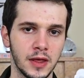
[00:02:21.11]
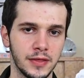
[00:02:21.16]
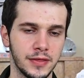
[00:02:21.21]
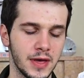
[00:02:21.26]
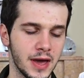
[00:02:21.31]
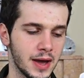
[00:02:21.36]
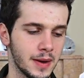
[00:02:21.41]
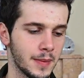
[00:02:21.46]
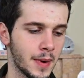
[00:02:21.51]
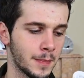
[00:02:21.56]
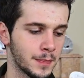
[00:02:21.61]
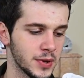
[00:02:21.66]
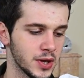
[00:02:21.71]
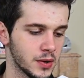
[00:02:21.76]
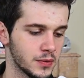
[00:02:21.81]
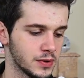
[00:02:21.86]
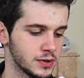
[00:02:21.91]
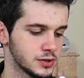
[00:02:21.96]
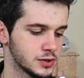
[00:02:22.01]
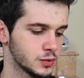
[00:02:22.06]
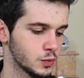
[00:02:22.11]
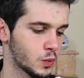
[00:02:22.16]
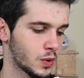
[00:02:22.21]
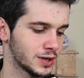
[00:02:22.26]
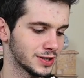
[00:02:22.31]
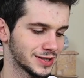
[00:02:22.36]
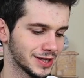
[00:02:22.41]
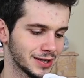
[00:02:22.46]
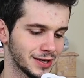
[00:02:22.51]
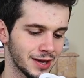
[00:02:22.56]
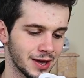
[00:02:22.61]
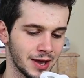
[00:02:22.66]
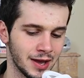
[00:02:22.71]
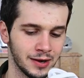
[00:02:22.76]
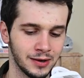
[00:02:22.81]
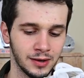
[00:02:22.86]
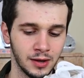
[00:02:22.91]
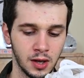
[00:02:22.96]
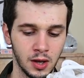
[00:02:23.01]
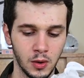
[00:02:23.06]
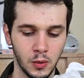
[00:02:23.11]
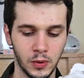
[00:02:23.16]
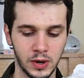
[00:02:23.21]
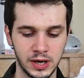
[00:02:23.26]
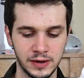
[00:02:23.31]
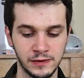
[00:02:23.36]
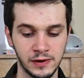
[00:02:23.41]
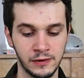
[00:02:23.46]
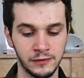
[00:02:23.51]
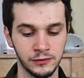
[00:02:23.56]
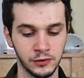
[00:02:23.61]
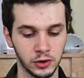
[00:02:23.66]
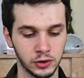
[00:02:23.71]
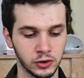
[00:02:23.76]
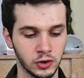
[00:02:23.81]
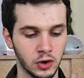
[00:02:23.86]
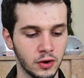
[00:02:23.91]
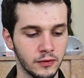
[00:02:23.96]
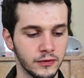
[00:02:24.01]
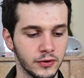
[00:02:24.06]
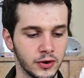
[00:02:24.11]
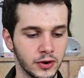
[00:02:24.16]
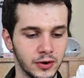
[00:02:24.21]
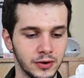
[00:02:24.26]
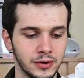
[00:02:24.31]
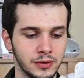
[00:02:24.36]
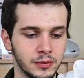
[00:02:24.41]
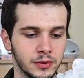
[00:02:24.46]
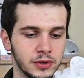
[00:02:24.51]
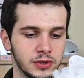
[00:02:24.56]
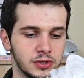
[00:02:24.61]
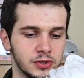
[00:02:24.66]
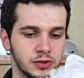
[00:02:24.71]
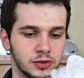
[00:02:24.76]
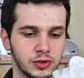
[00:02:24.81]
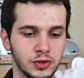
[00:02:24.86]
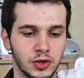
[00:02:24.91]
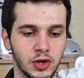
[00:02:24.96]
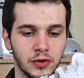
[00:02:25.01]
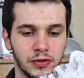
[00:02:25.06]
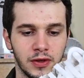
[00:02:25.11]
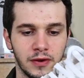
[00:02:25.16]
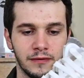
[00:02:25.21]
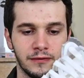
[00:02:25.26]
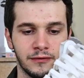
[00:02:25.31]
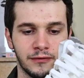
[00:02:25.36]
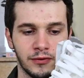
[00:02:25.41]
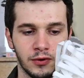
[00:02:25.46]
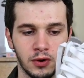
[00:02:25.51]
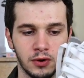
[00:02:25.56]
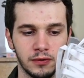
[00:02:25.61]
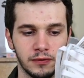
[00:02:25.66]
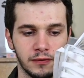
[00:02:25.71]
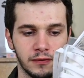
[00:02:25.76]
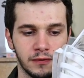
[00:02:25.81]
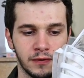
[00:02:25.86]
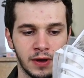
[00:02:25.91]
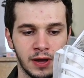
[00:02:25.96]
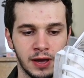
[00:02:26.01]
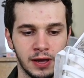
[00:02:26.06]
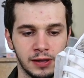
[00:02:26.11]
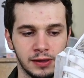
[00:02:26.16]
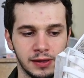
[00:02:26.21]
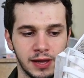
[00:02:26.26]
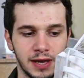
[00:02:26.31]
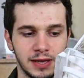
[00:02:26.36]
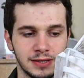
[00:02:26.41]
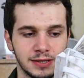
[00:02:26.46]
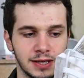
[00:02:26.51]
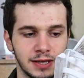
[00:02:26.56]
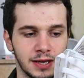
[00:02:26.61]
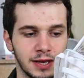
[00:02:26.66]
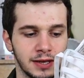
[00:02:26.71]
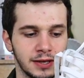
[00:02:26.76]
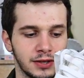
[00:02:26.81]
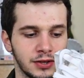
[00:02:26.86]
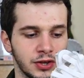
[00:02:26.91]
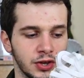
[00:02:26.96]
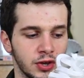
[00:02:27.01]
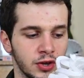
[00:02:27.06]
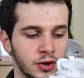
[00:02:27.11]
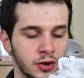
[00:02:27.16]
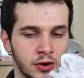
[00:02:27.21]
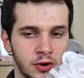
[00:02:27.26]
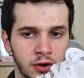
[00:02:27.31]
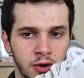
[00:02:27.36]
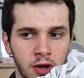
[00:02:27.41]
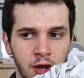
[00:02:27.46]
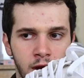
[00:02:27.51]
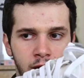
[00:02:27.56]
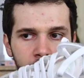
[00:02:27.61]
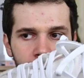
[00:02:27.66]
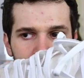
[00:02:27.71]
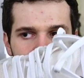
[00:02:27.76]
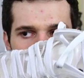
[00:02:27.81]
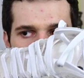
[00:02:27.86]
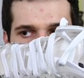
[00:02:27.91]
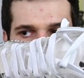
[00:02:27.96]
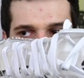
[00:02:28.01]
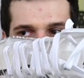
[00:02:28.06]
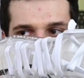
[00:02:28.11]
the appearance once again, whatever I've not covered is you got the front lacing in here and the